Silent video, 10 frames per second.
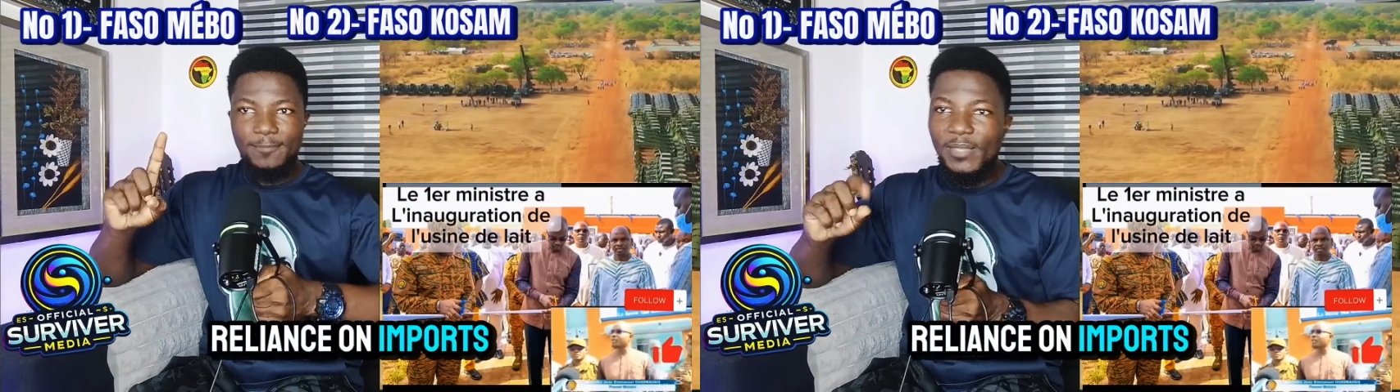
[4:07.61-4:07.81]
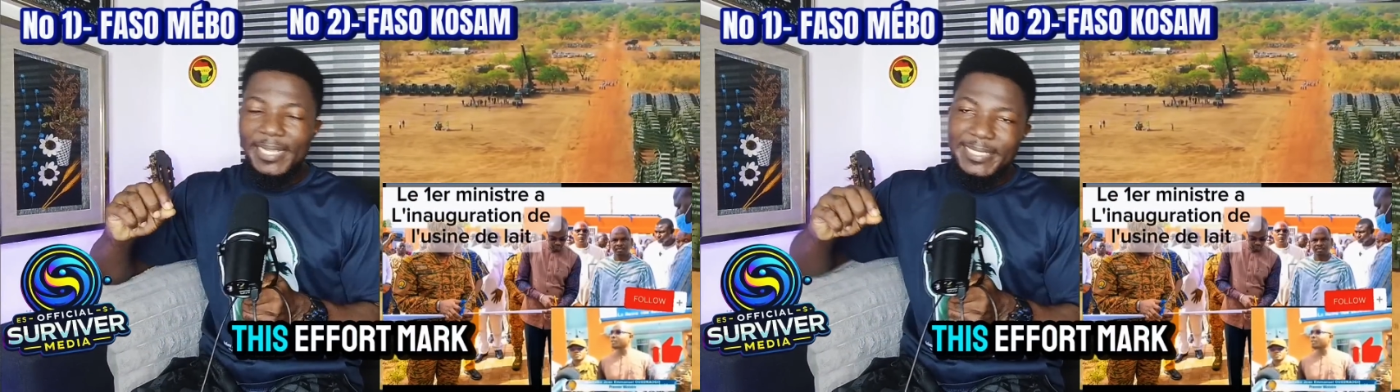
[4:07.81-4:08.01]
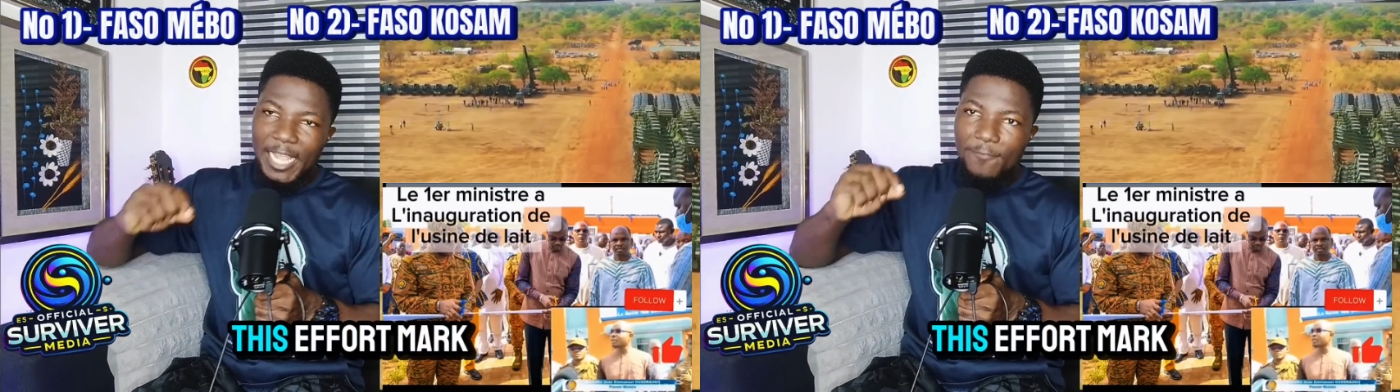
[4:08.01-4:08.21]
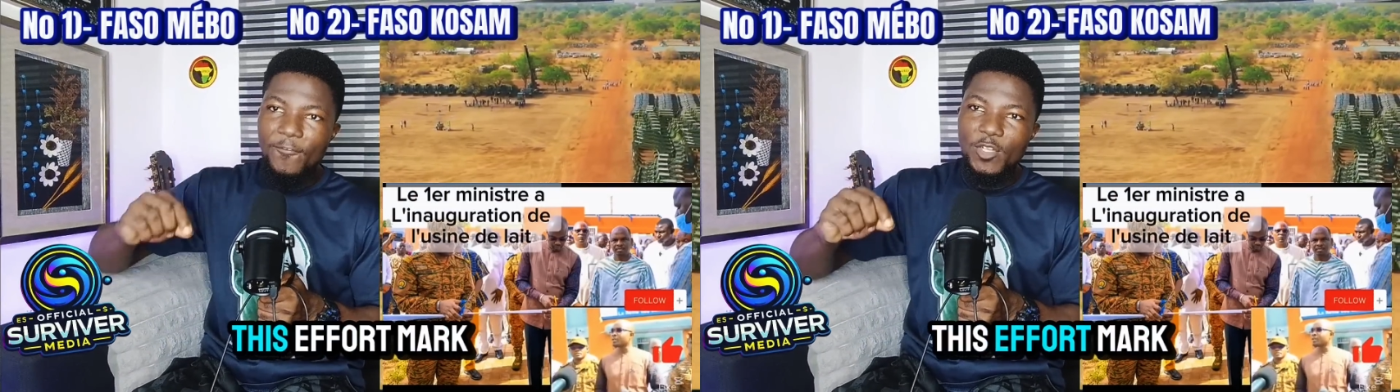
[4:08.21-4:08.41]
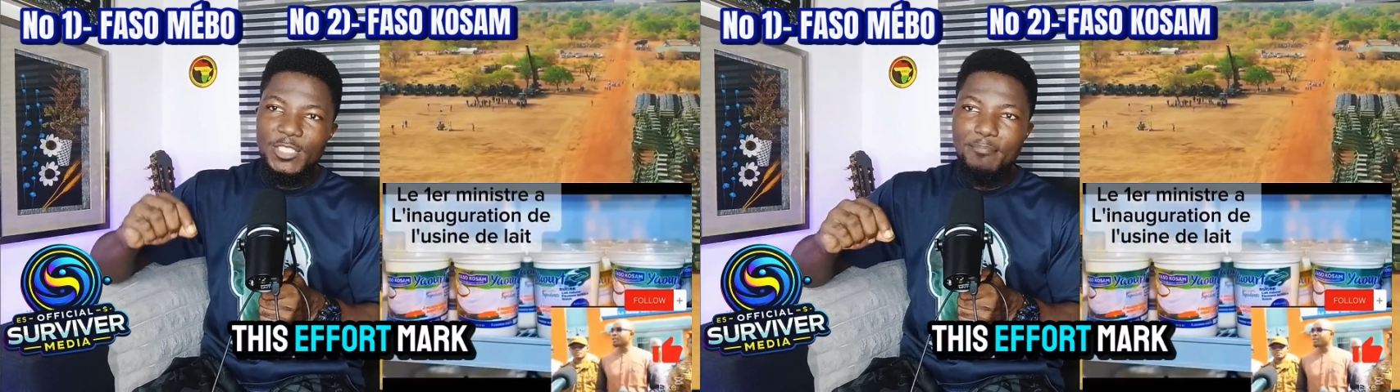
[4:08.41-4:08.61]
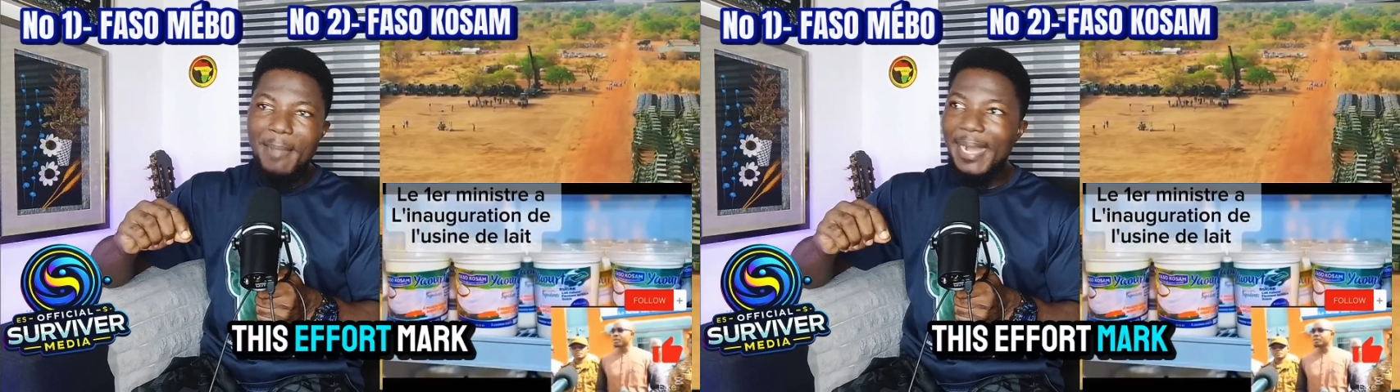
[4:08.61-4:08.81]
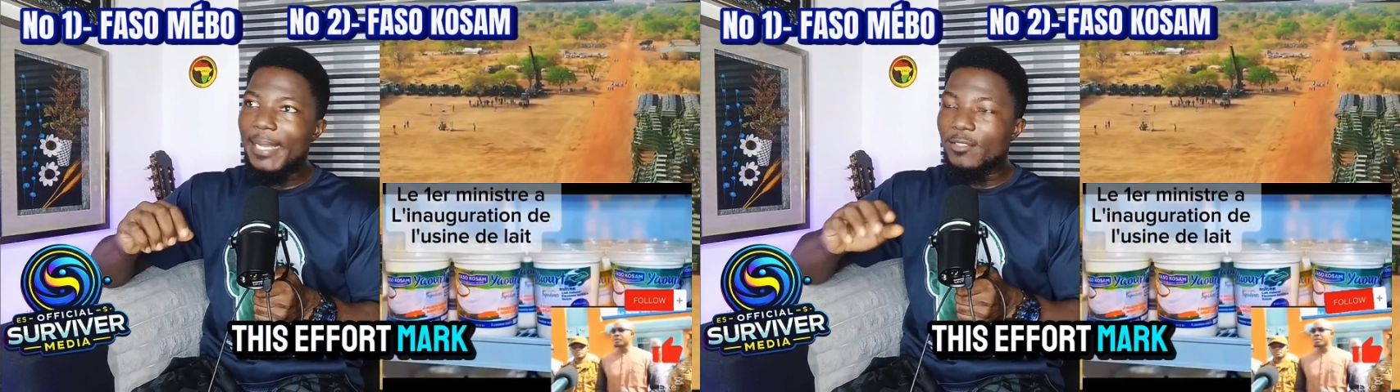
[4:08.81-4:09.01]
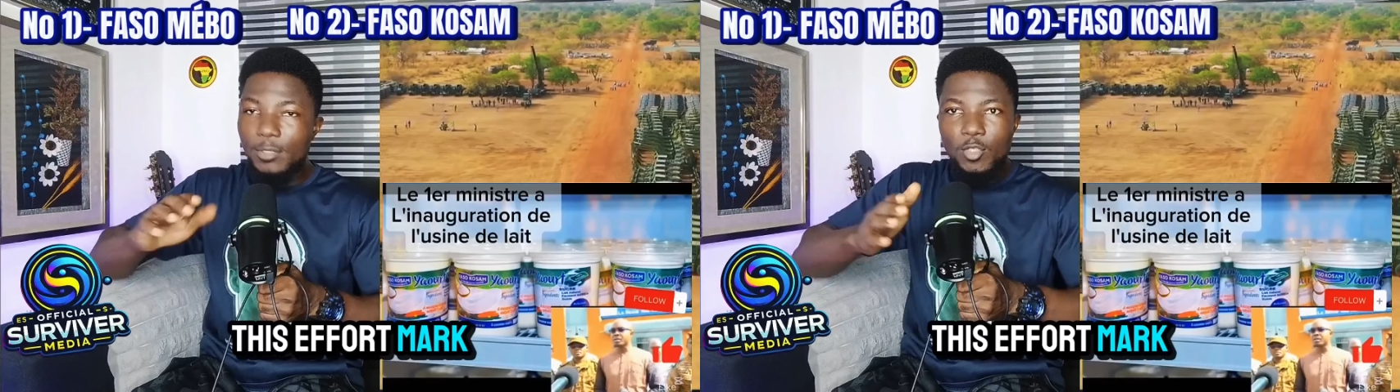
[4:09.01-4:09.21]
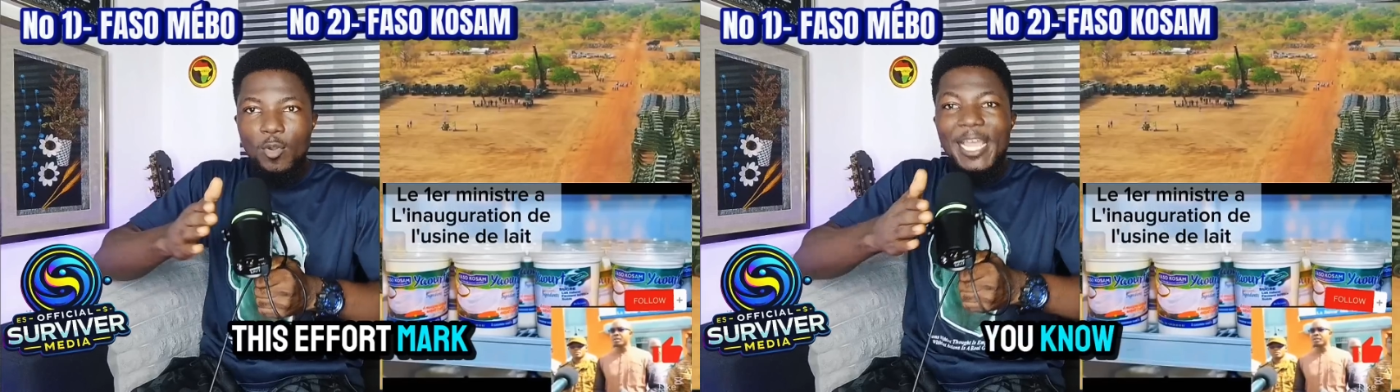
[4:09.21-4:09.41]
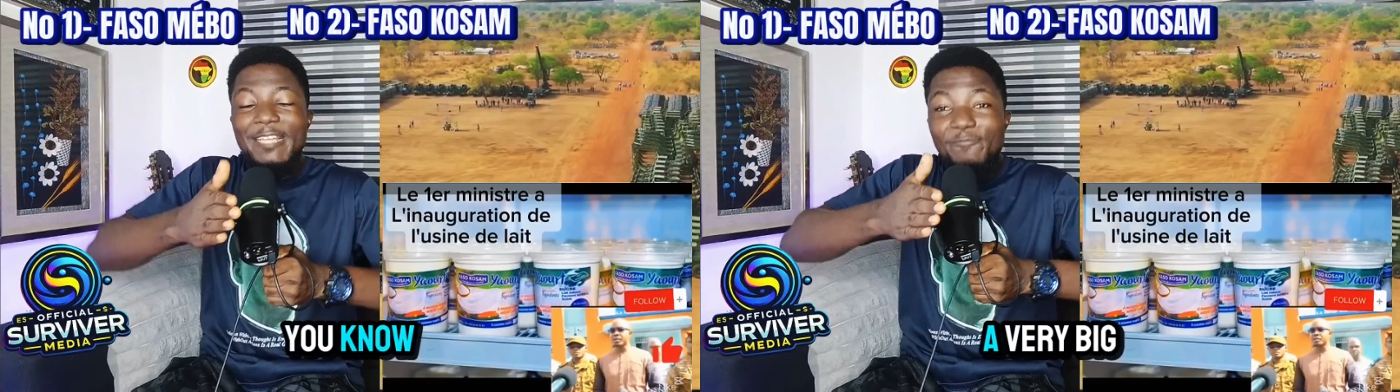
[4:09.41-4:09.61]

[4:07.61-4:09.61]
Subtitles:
This effort marks, a